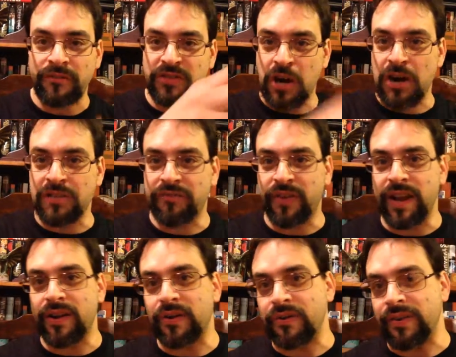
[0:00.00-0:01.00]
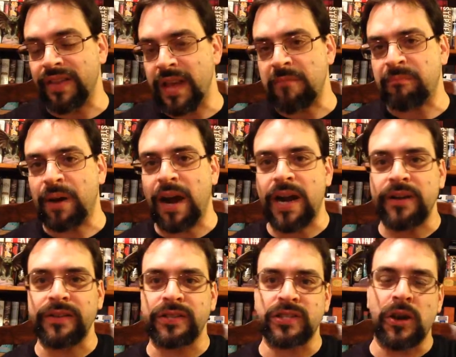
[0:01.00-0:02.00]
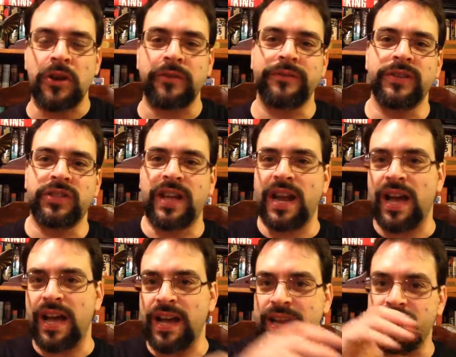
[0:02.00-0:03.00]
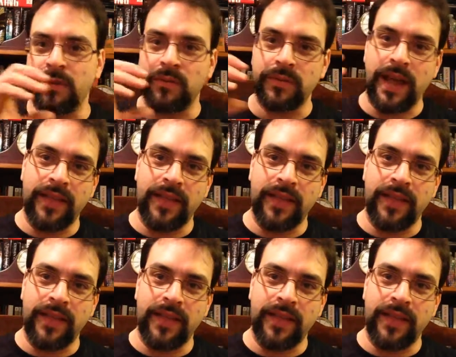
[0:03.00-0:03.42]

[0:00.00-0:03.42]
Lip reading: of Darth Vader and the Empire and the slaughter of the Jedi.